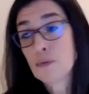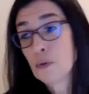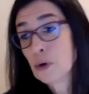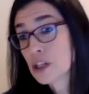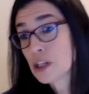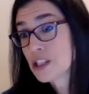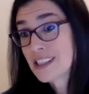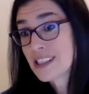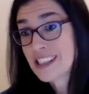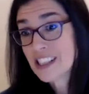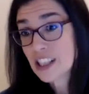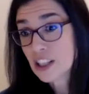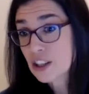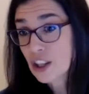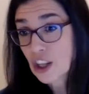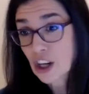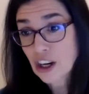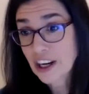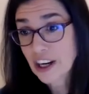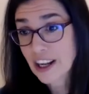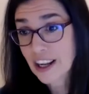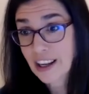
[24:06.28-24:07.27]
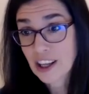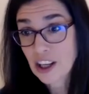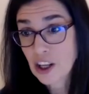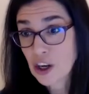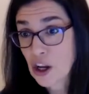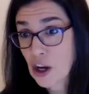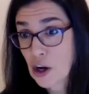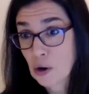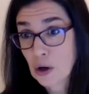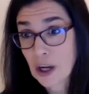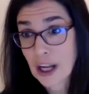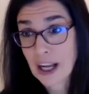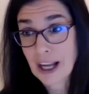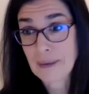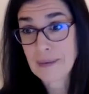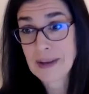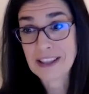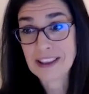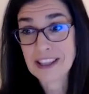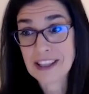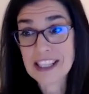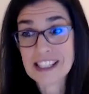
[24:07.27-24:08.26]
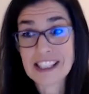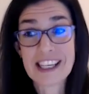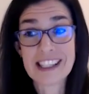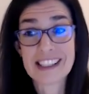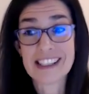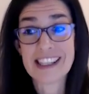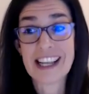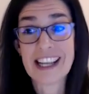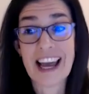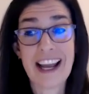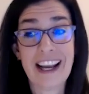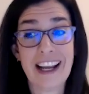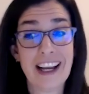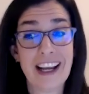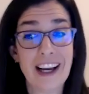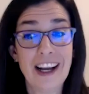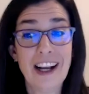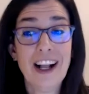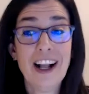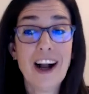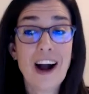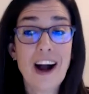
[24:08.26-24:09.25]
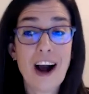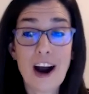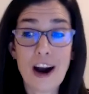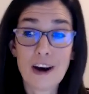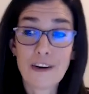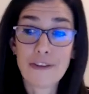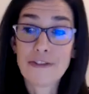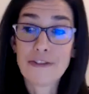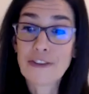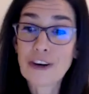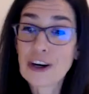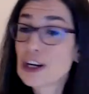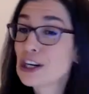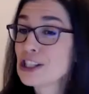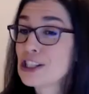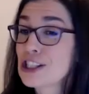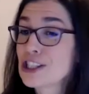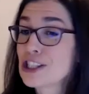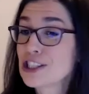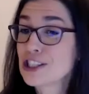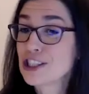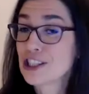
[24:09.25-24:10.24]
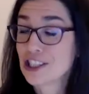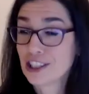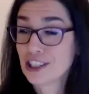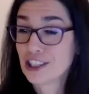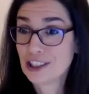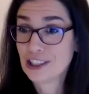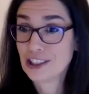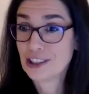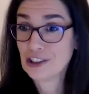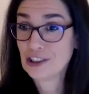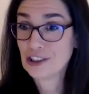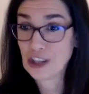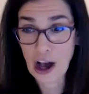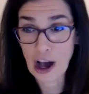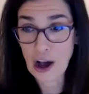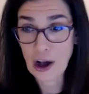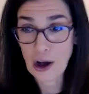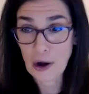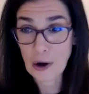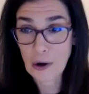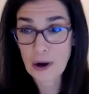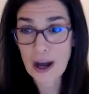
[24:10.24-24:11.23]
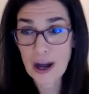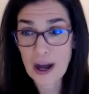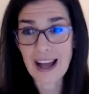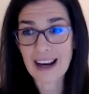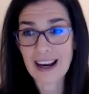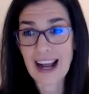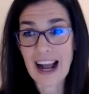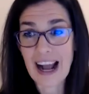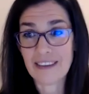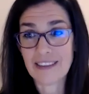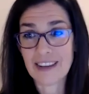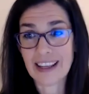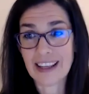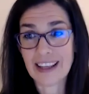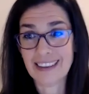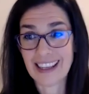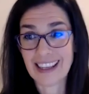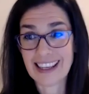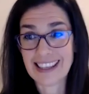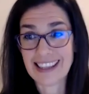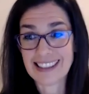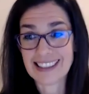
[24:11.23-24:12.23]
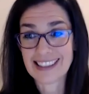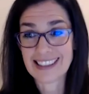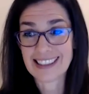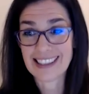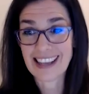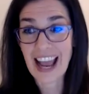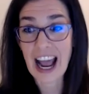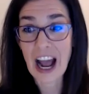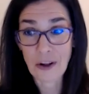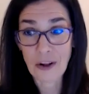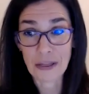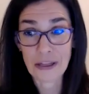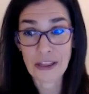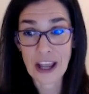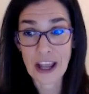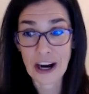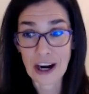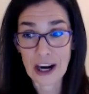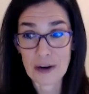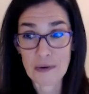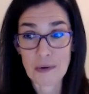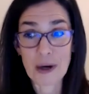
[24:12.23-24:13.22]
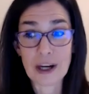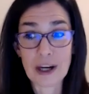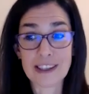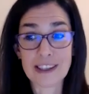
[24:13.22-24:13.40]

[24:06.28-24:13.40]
we're still learning, you know, I mean, this is like our first go at having this out there, and we're